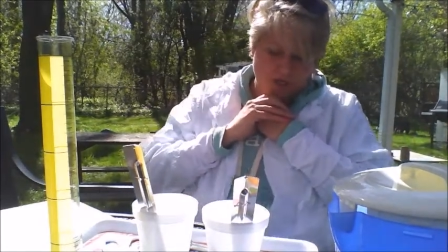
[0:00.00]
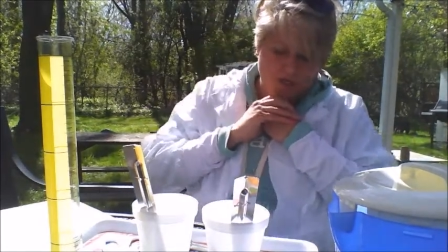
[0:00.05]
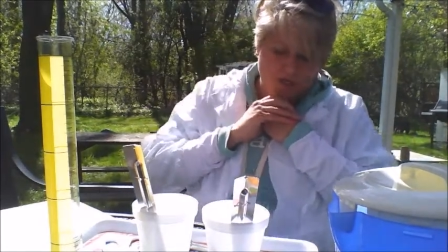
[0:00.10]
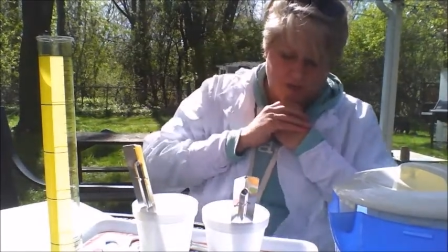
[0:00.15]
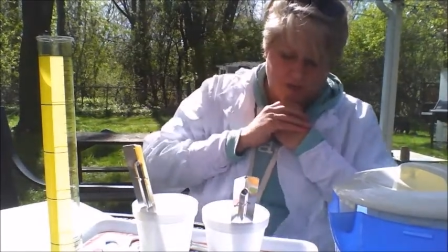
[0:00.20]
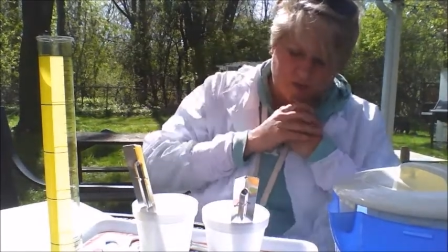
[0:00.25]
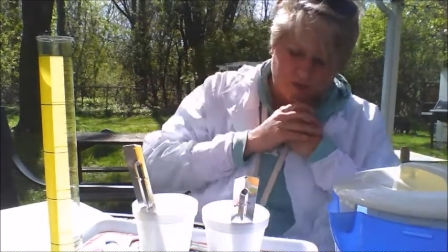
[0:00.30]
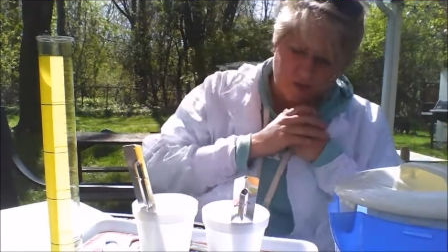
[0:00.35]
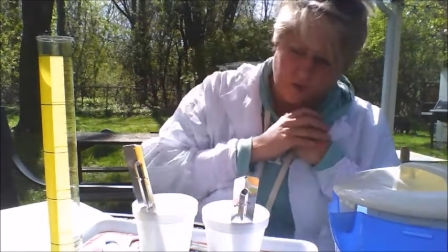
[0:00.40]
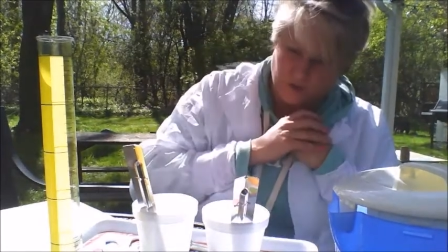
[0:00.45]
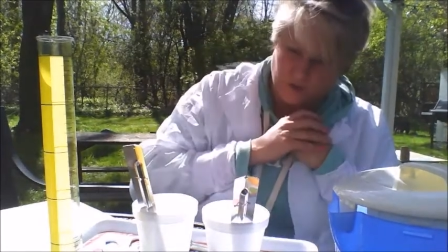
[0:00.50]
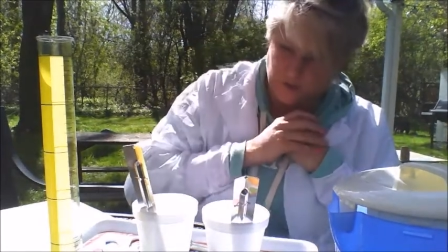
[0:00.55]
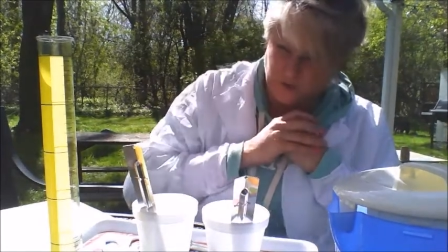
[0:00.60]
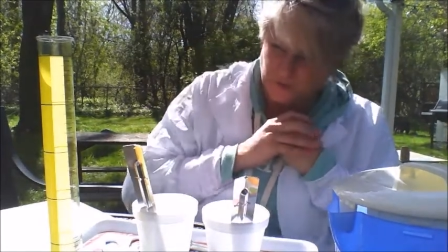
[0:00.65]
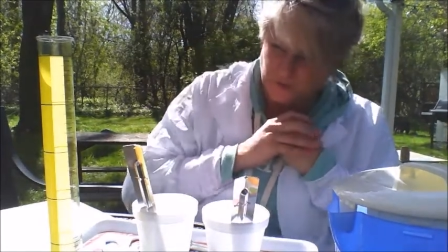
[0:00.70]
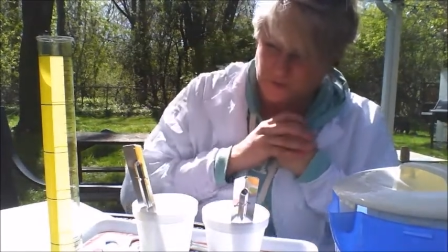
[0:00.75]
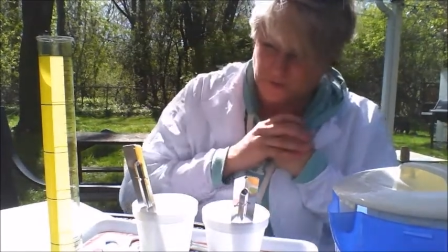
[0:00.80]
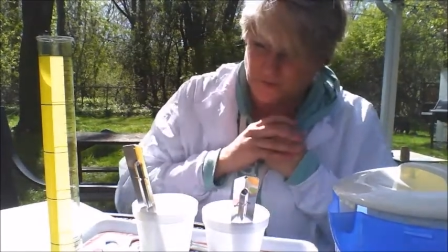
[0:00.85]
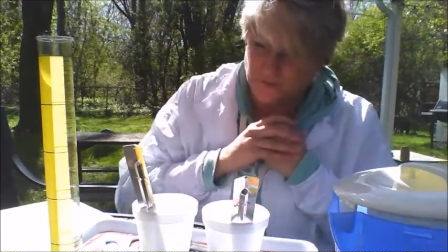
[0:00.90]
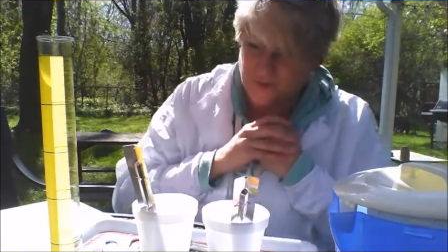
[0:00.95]
So
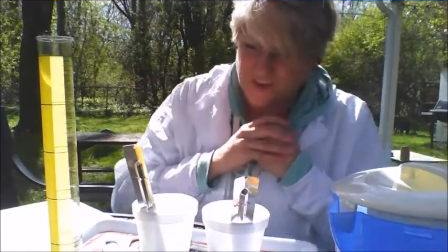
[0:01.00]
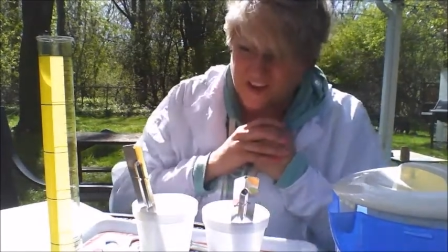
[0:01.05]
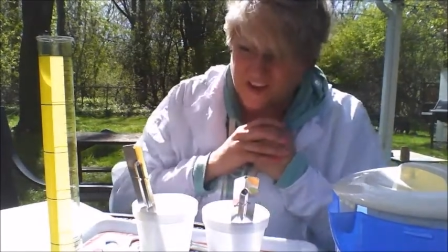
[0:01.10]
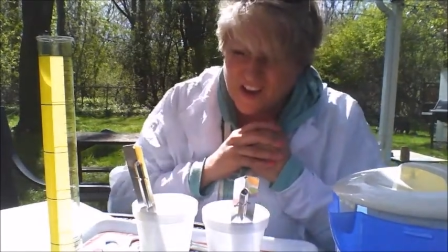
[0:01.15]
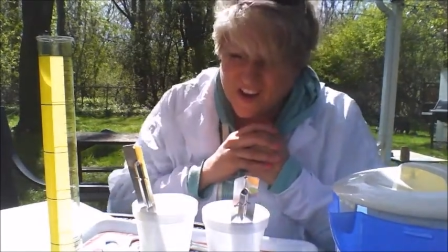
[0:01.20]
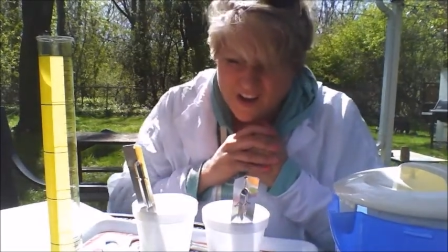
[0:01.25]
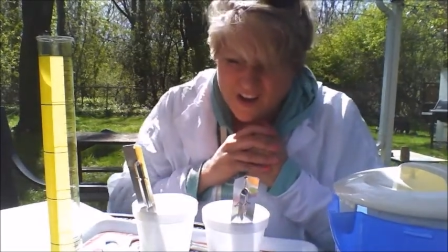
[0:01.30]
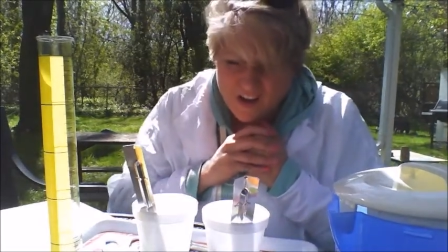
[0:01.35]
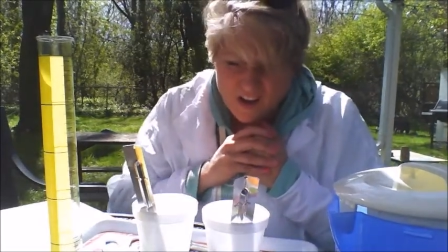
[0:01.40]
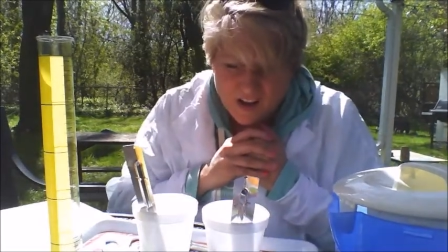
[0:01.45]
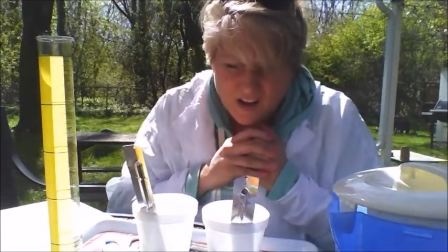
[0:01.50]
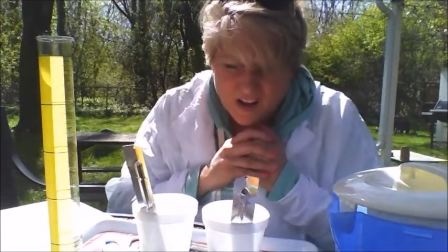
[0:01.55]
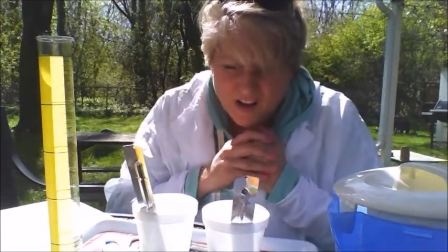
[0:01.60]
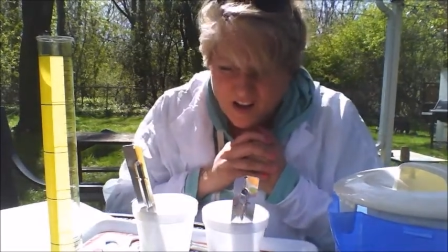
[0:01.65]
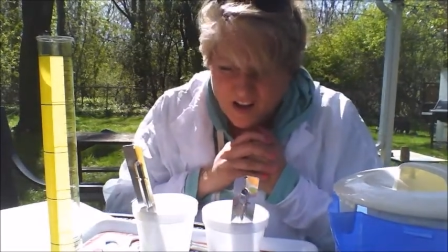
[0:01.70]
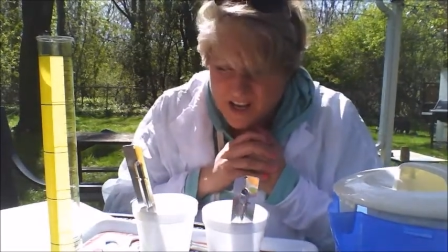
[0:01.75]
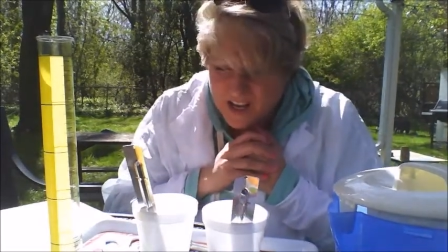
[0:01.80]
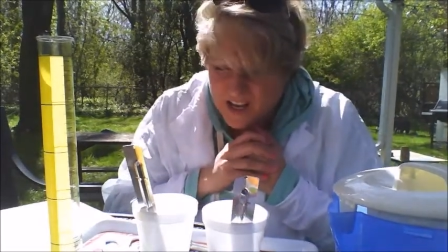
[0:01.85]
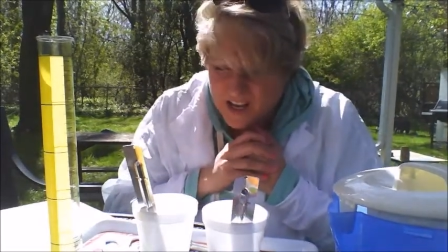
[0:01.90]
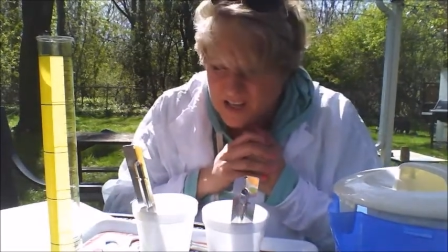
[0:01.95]

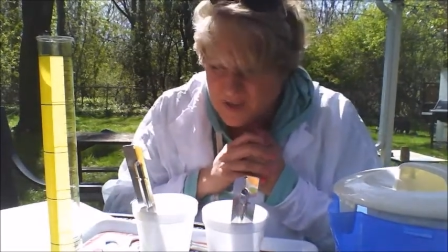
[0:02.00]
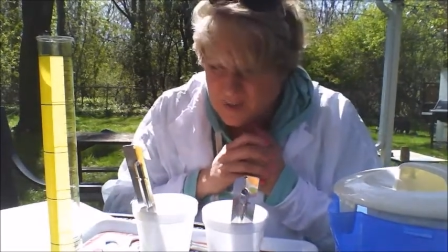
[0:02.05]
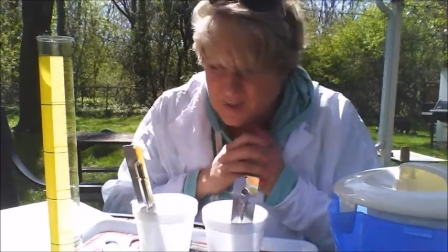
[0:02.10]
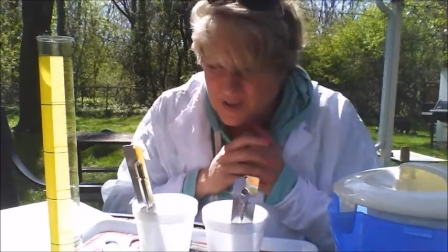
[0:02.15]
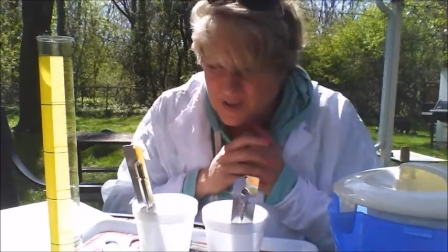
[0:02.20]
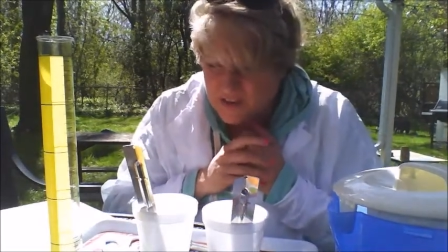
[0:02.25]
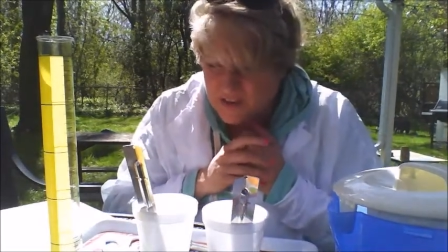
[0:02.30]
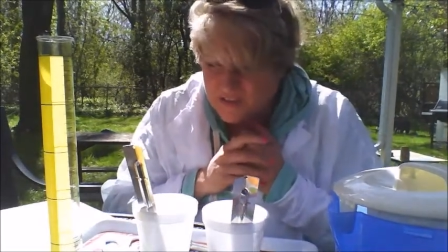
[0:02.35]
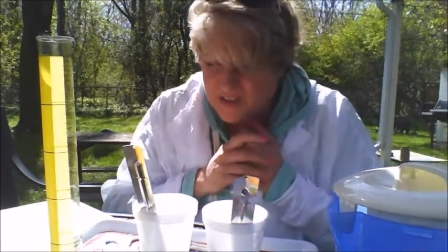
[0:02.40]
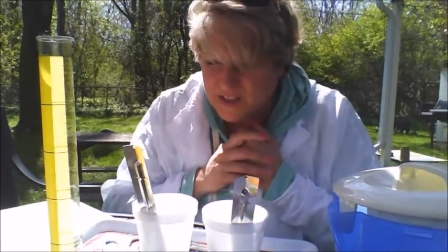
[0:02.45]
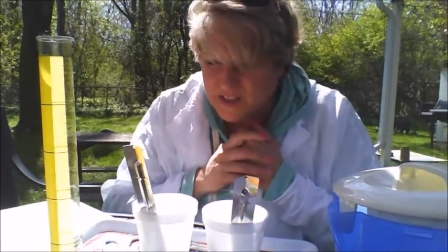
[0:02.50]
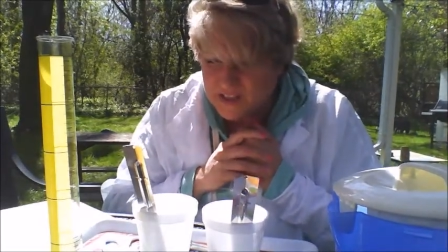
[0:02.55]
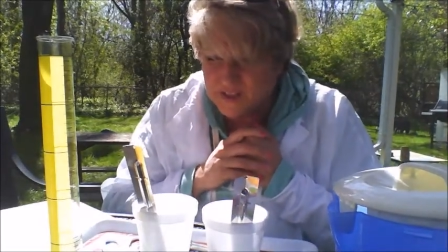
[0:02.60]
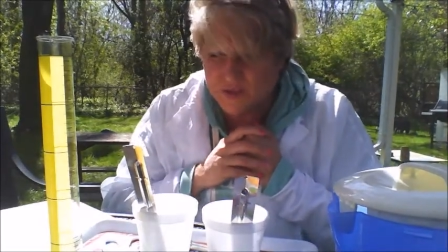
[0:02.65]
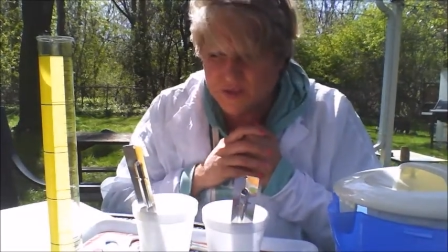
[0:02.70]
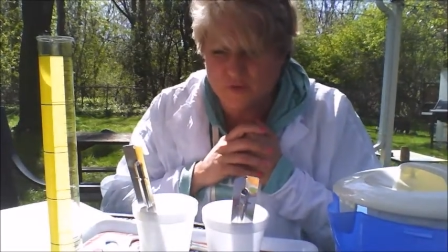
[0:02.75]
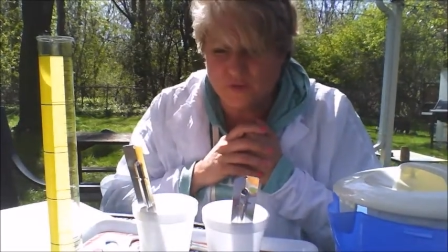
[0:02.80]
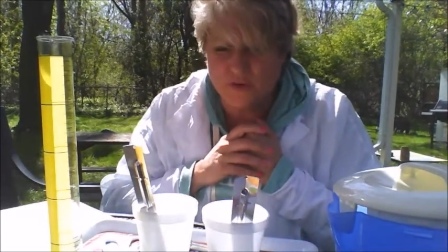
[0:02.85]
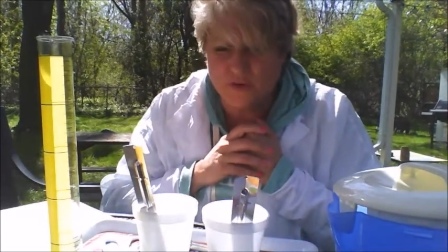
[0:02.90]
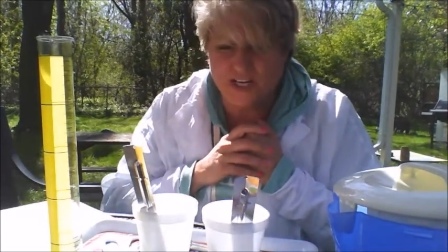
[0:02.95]
as we're giving this
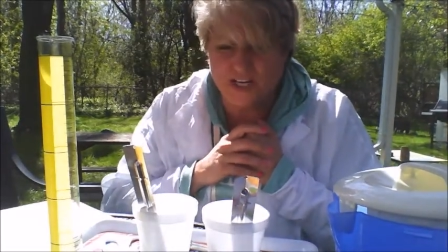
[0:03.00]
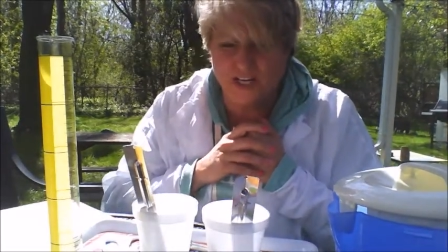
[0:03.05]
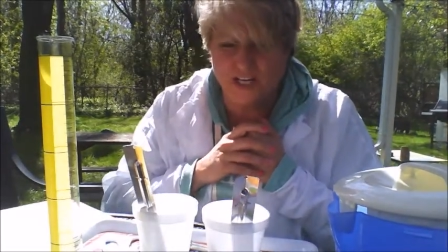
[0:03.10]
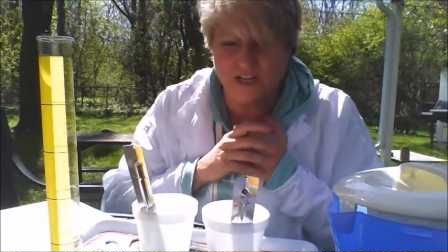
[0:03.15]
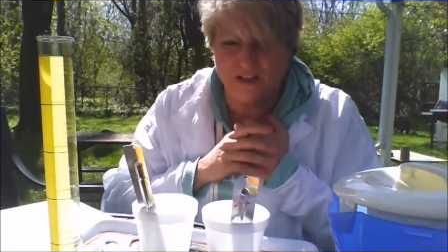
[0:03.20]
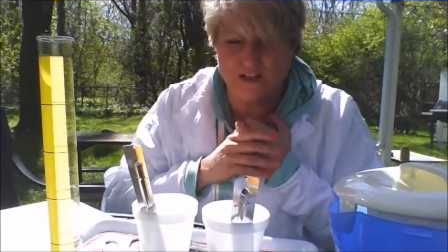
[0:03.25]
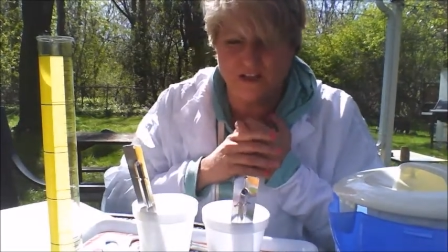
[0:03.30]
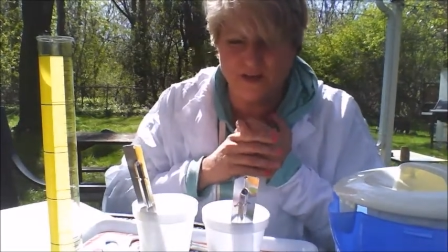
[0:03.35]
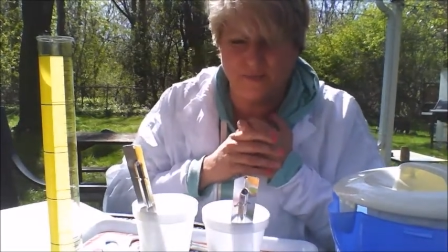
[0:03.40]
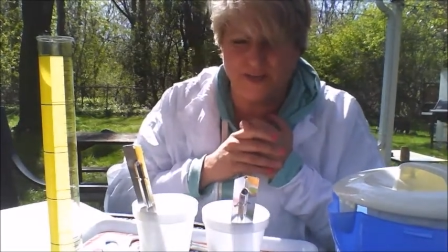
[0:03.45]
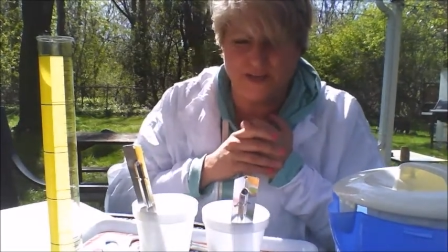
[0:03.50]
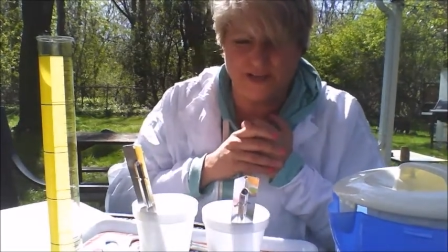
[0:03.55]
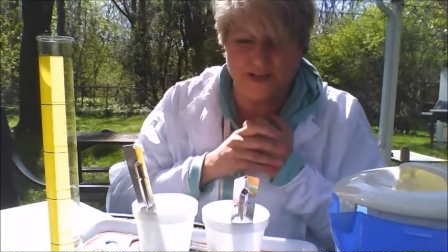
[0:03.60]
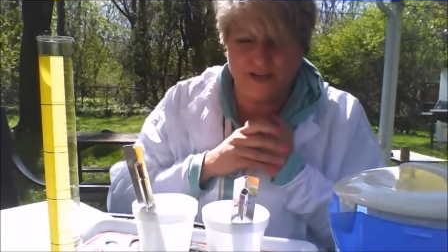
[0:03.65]
reading a little bit